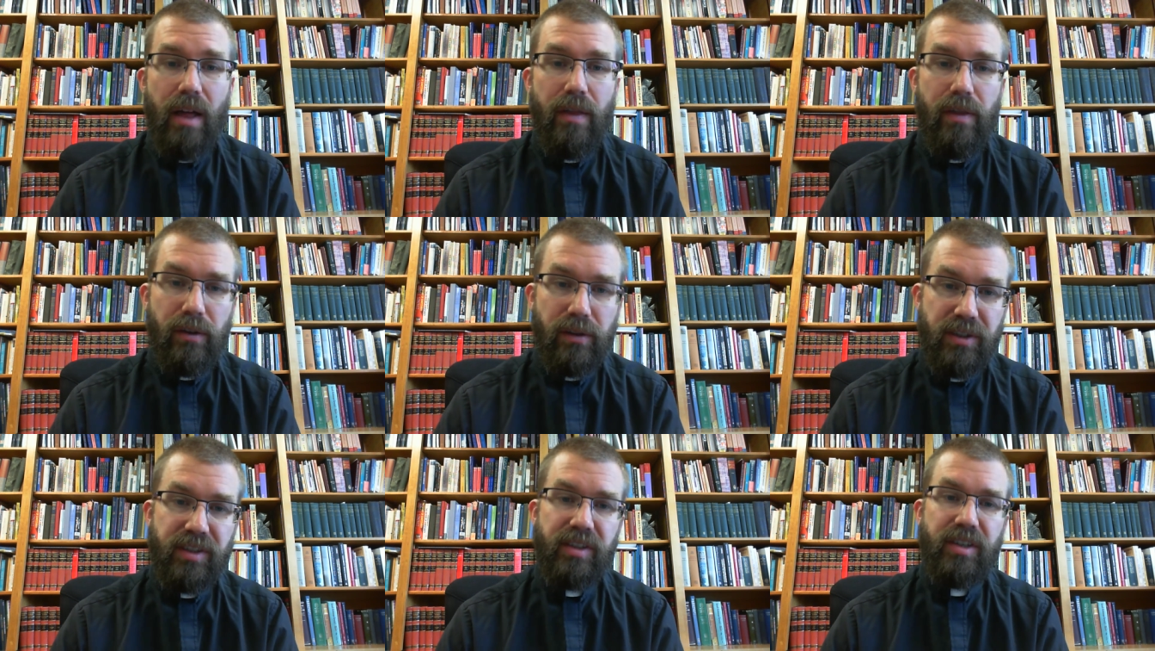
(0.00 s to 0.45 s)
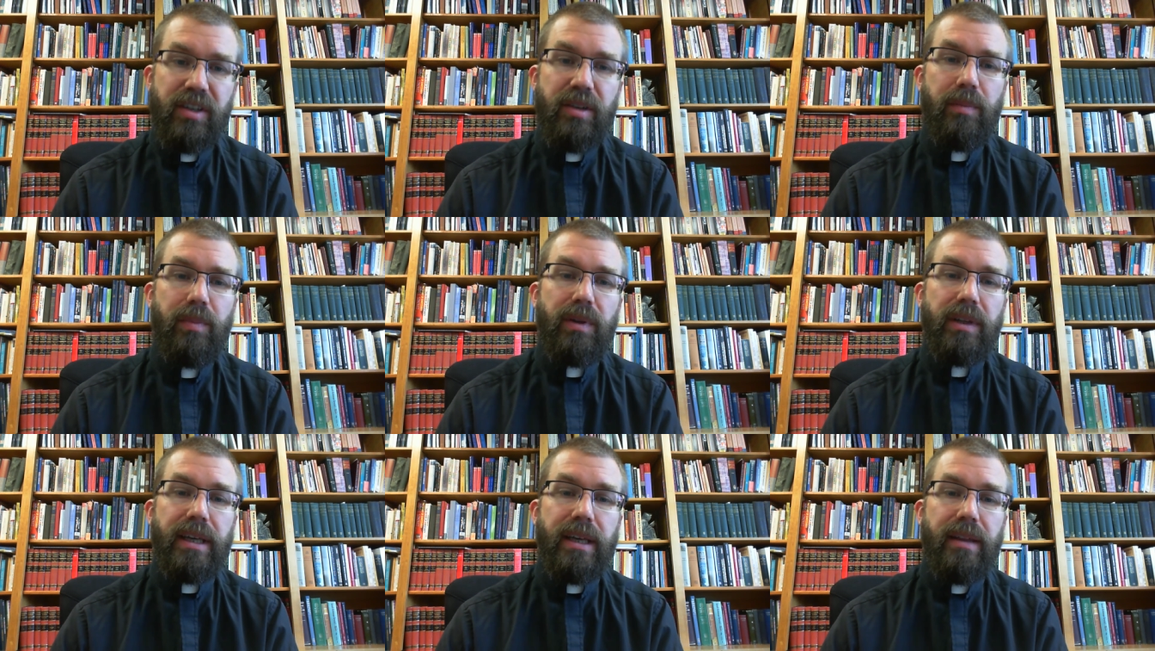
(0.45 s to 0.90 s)
There's
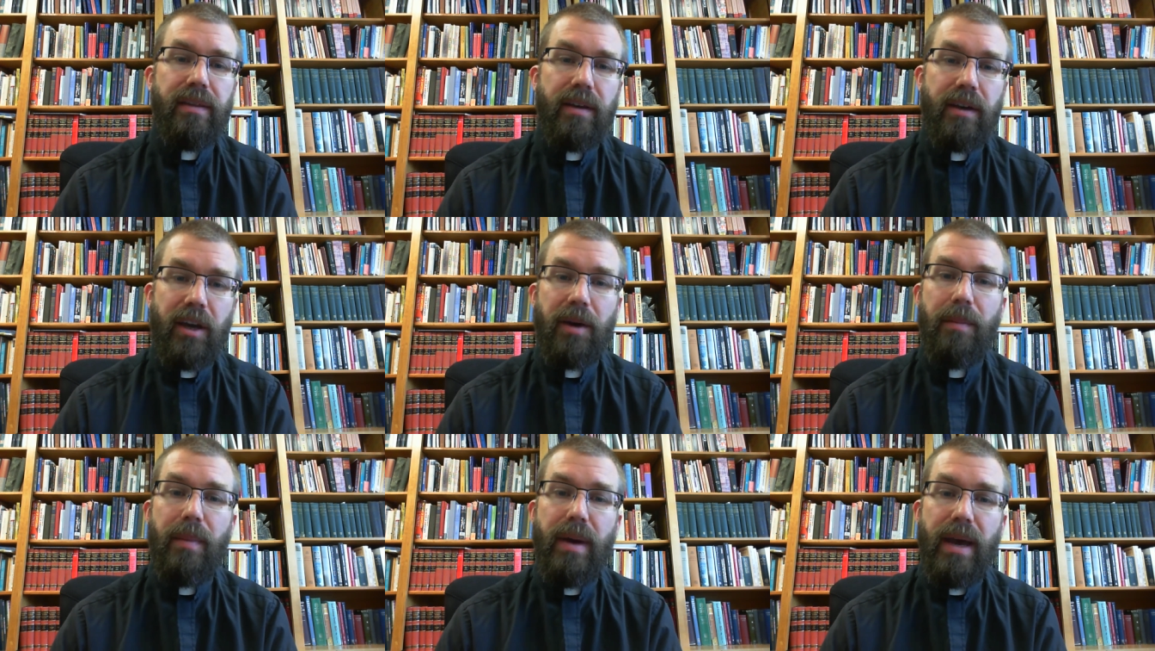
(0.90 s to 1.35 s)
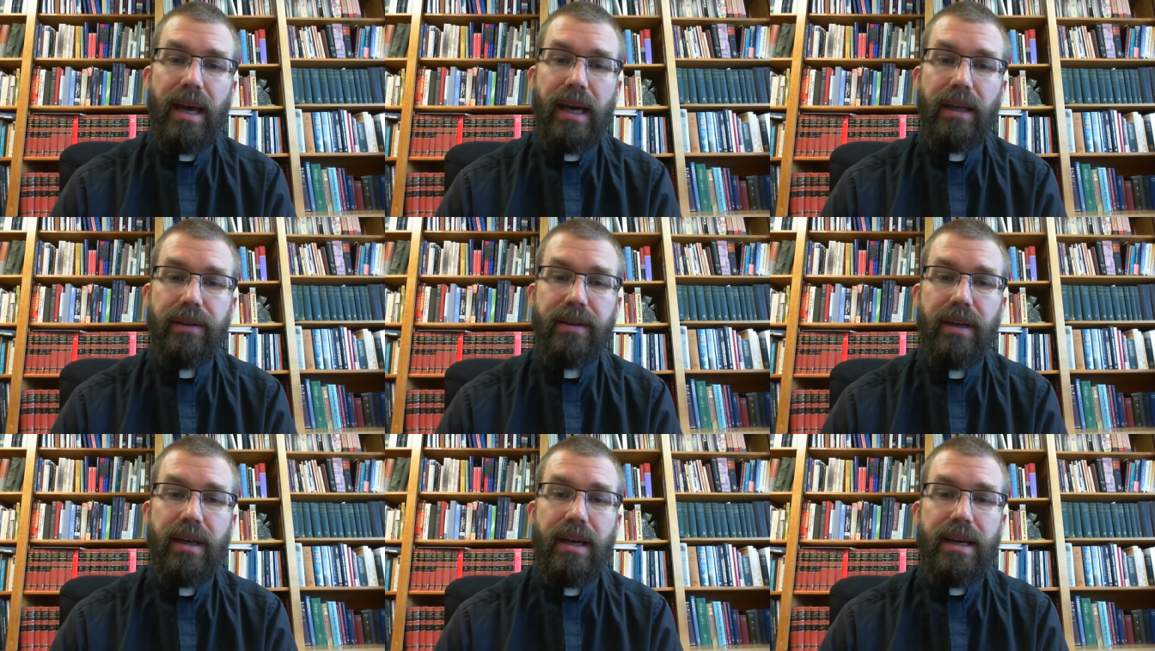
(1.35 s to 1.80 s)
simply the
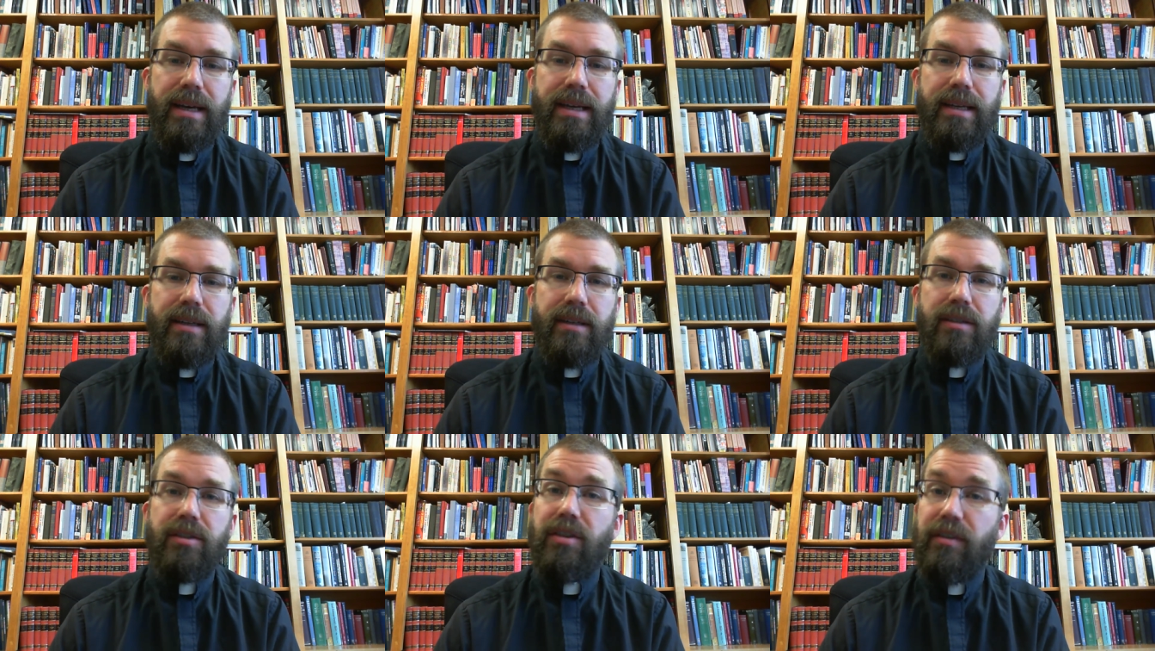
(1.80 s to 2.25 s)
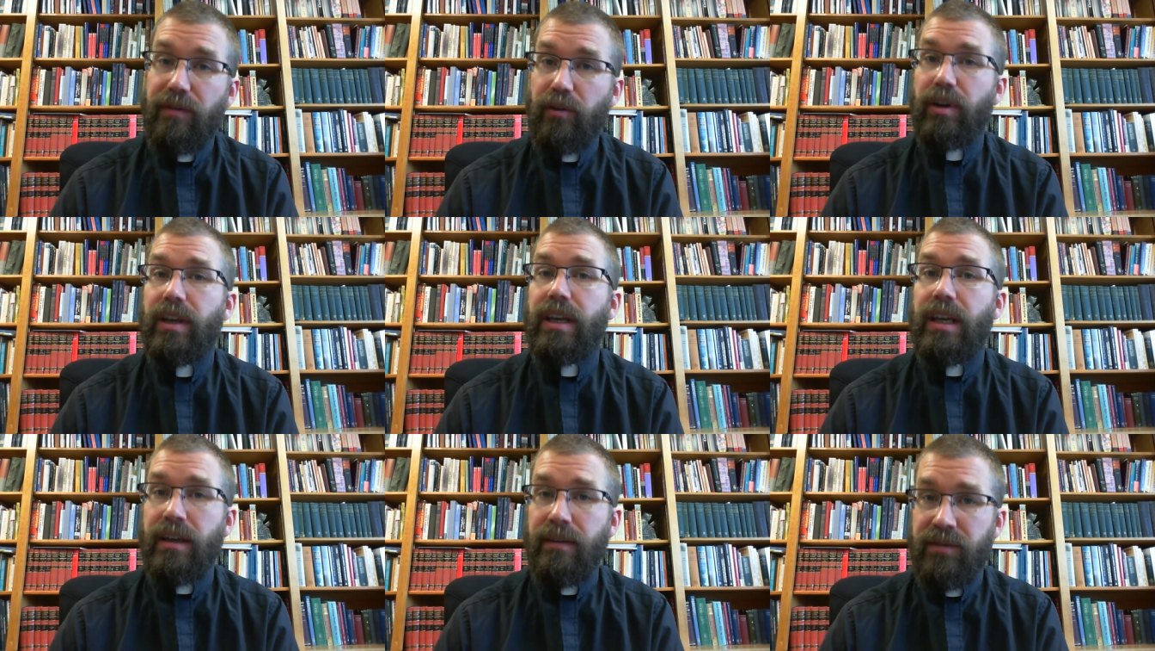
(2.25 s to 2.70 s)
command to
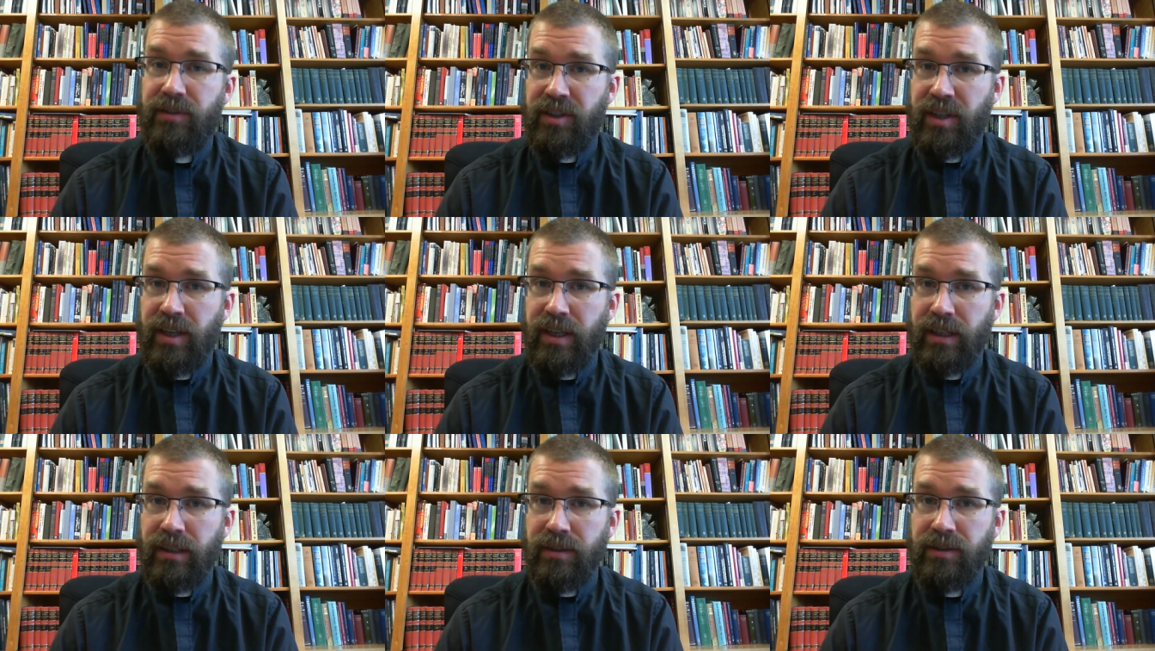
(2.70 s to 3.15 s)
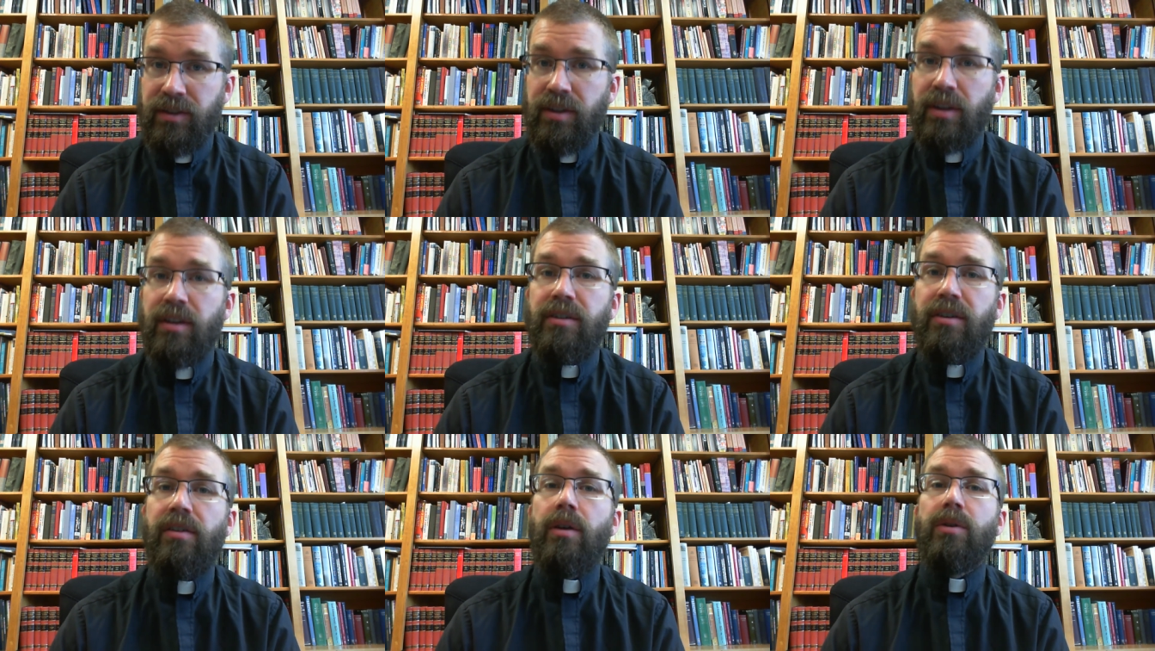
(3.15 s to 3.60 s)
forgive sins
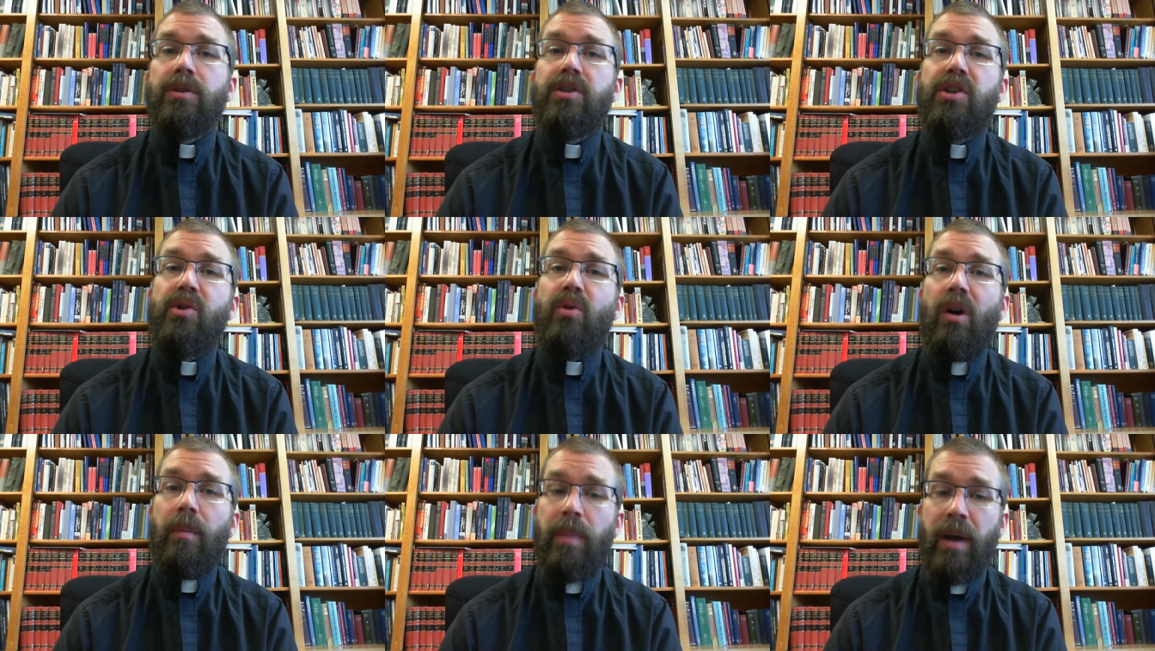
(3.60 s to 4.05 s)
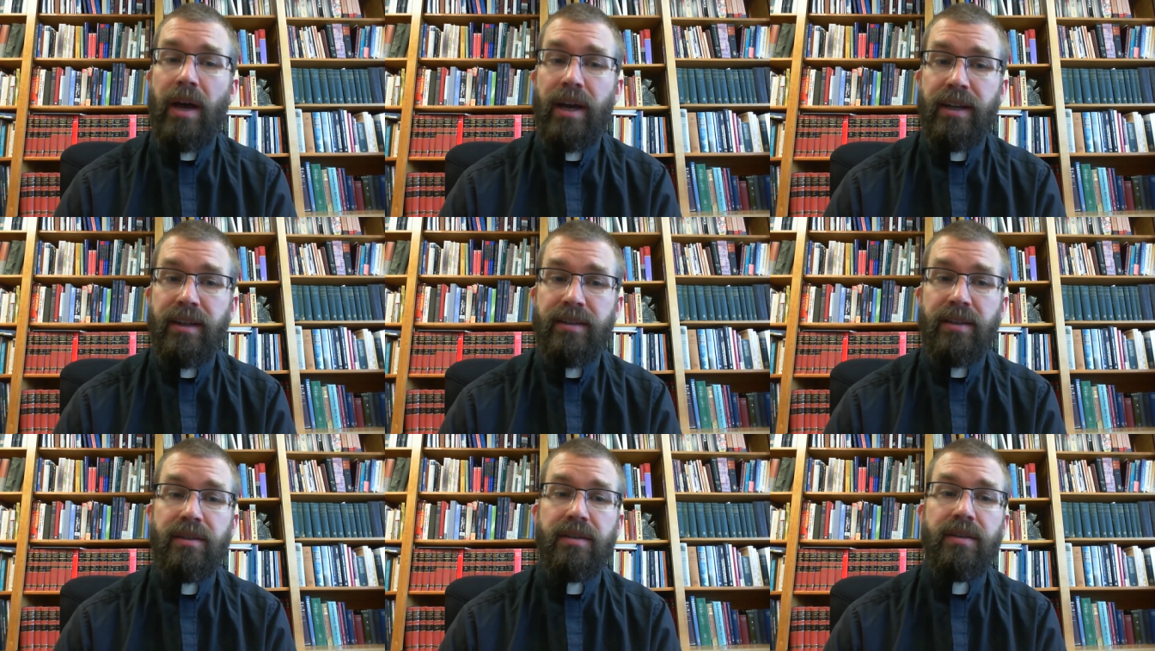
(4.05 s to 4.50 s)
to those who are
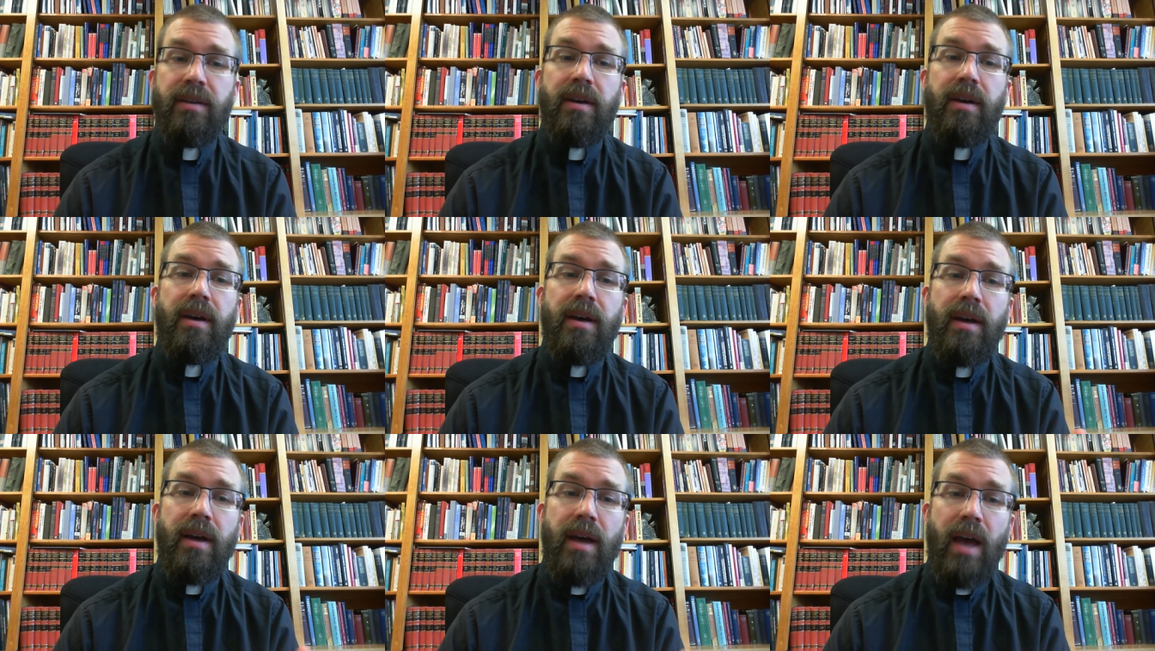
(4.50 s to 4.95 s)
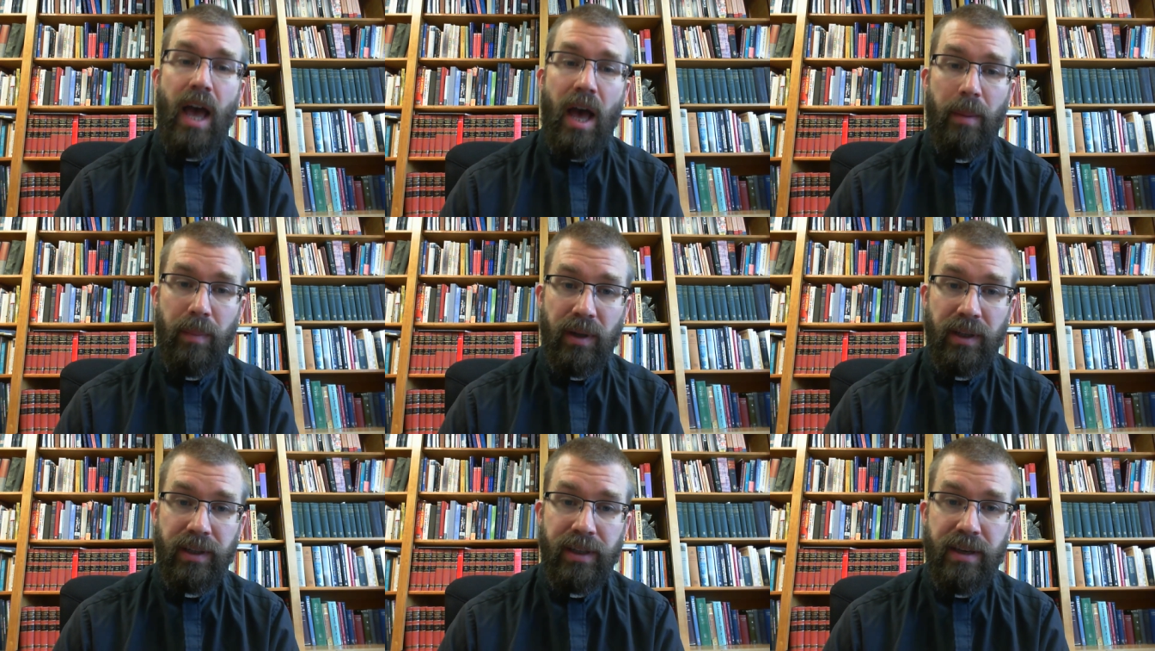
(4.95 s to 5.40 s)
penitent and
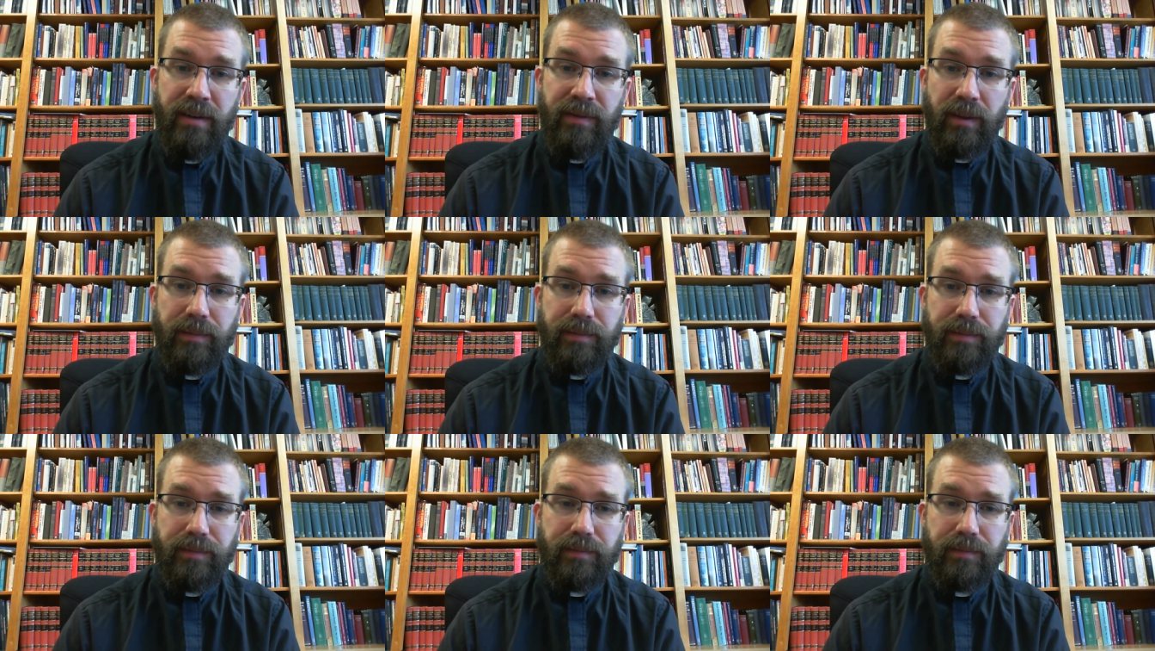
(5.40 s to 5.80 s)
believing.